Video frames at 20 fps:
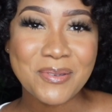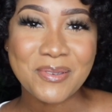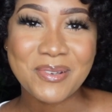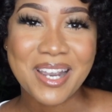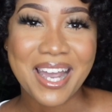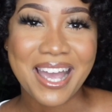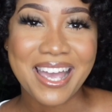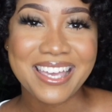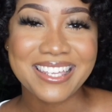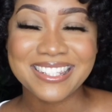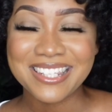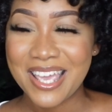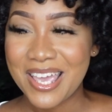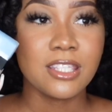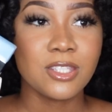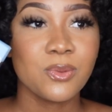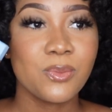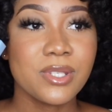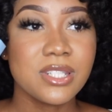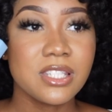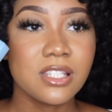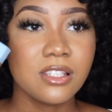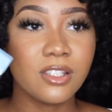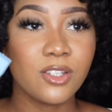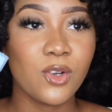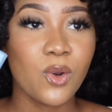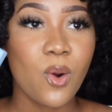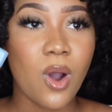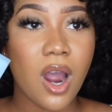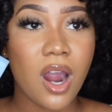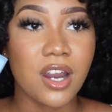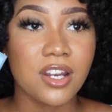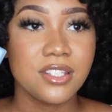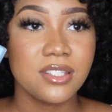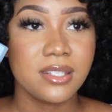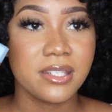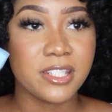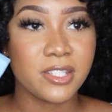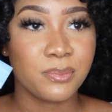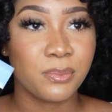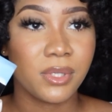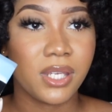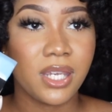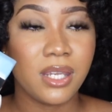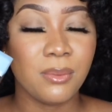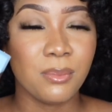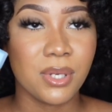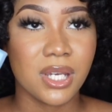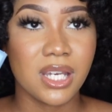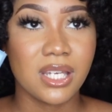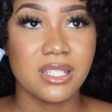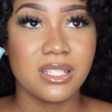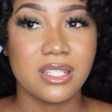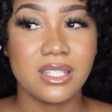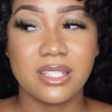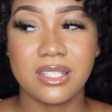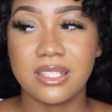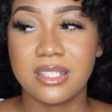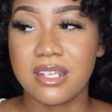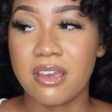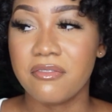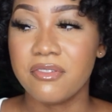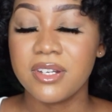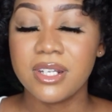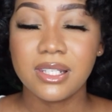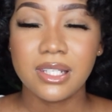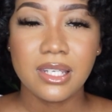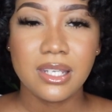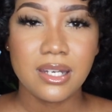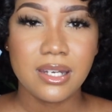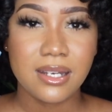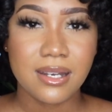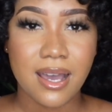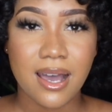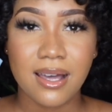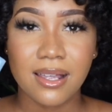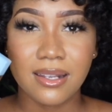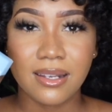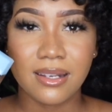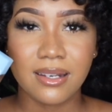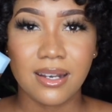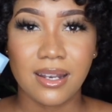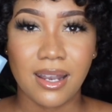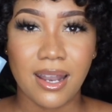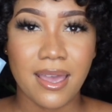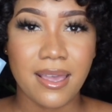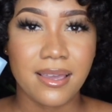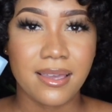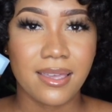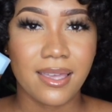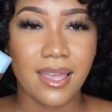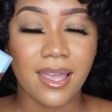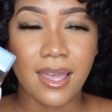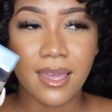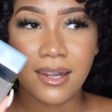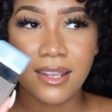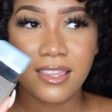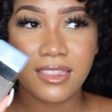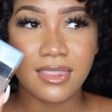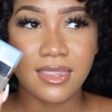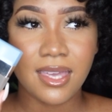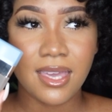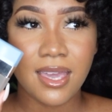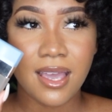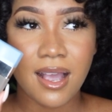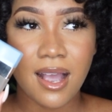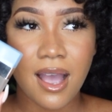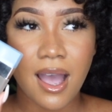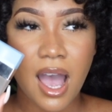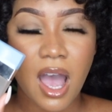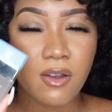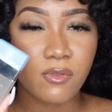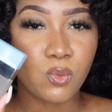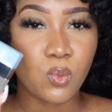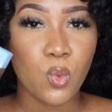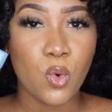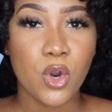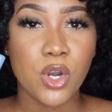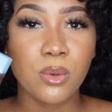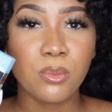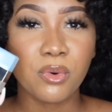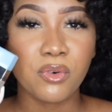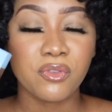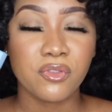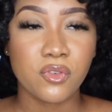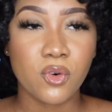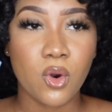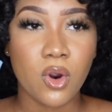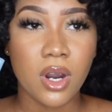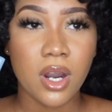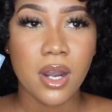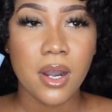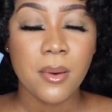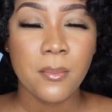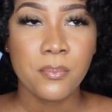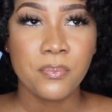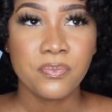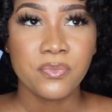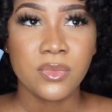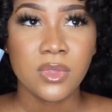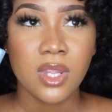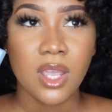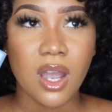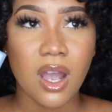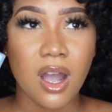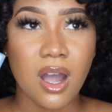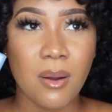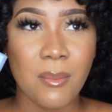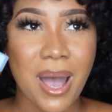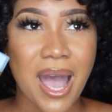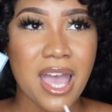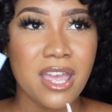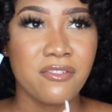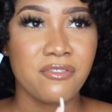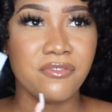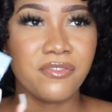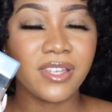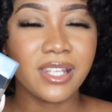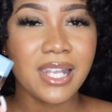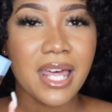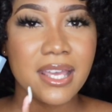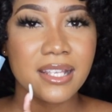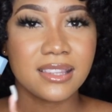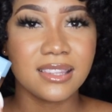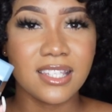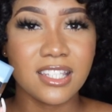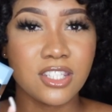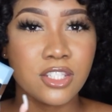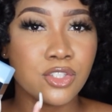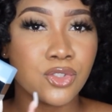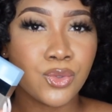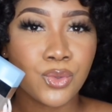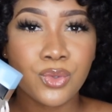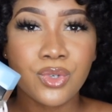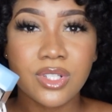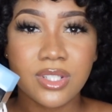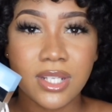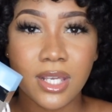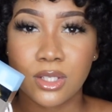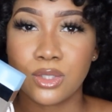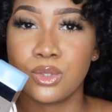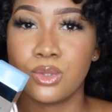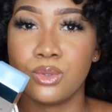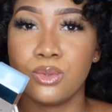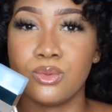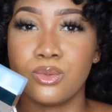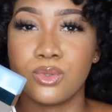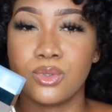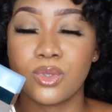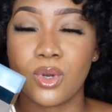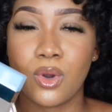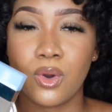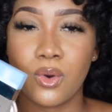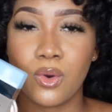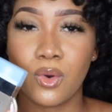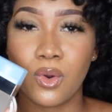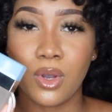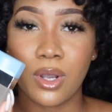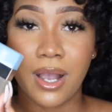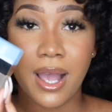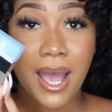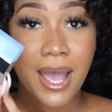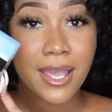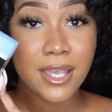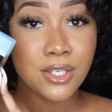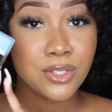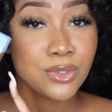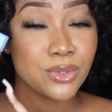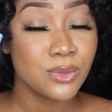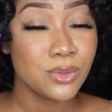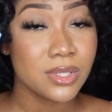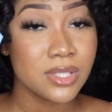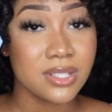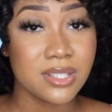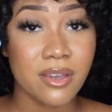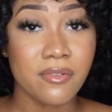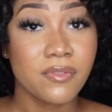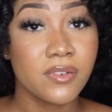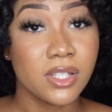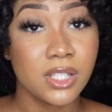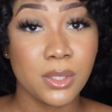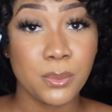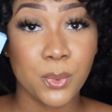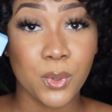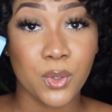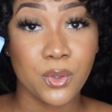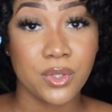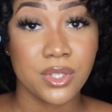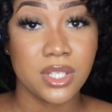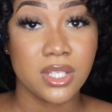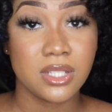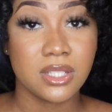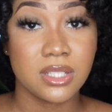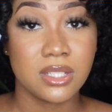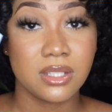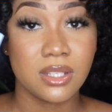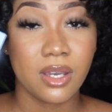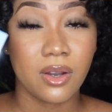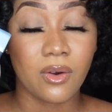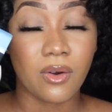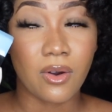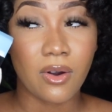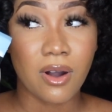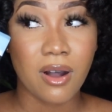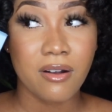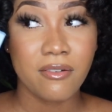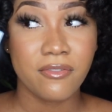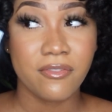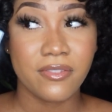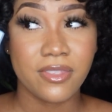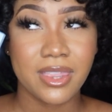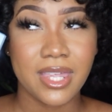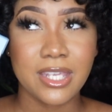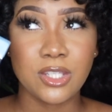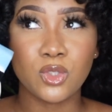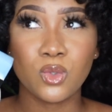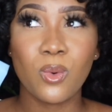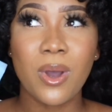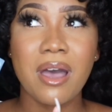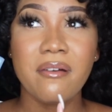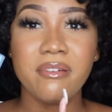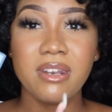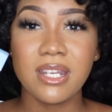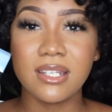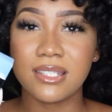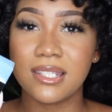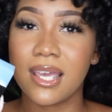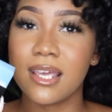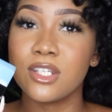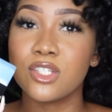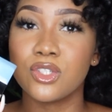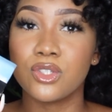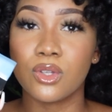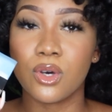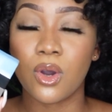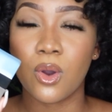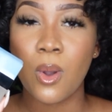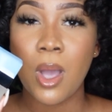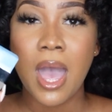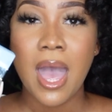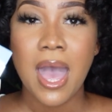you guys. This one's a little hard to explain because it's definitely not like anything I've worn before. I feel like this is unisex too, so guys, you can definitely pull this off. They do have an intense though.